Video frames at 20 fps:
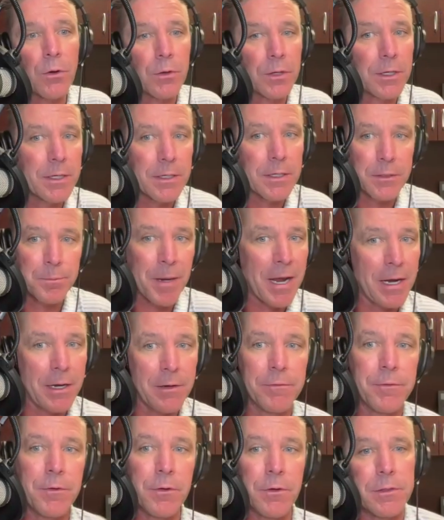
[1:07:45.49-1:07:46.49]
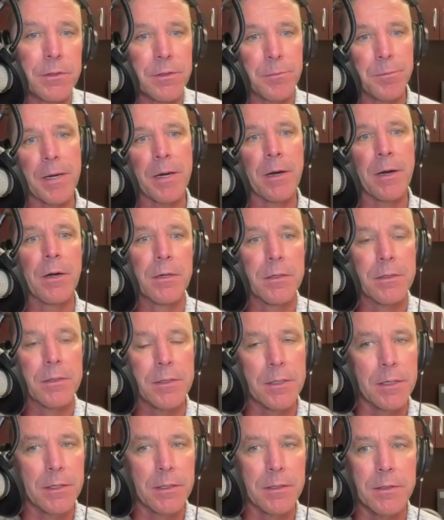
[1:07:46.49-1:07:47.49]
It is painful as a parent
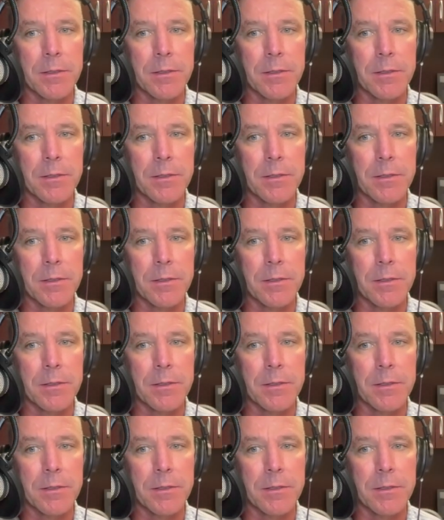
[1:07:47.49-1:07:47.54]
to